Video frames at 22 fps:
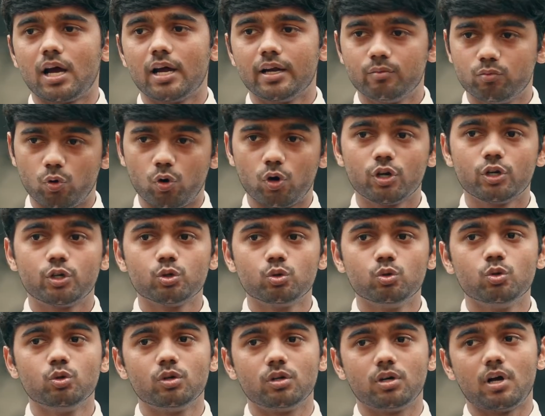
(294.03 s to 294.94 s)
I'd want
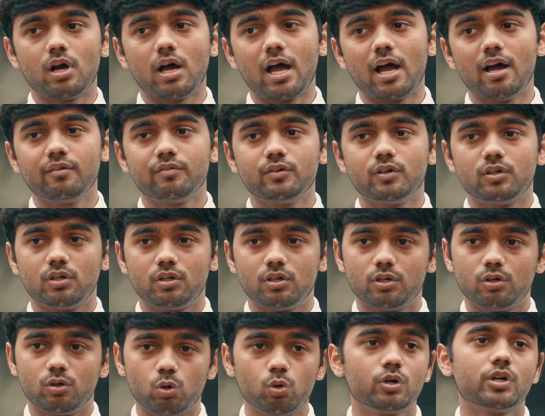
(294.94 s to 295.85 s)
to have a
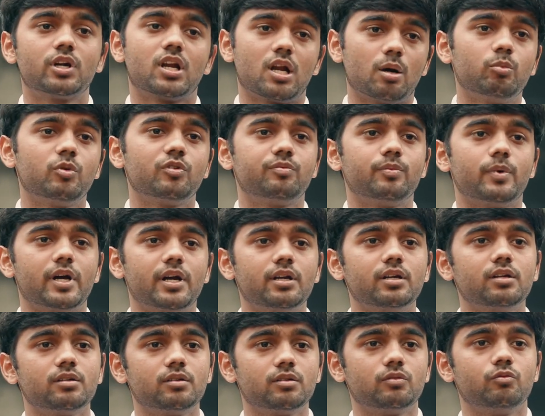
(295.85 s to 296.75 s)
own club of
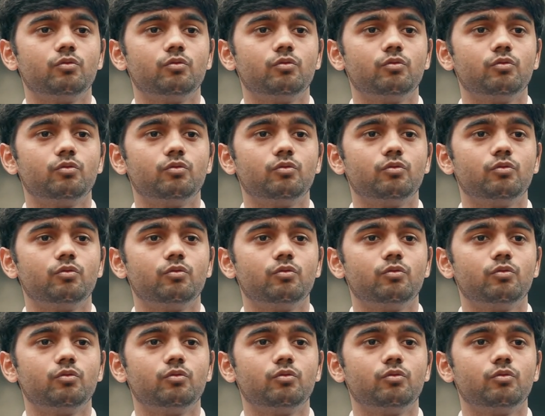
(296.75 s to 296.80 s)
mine,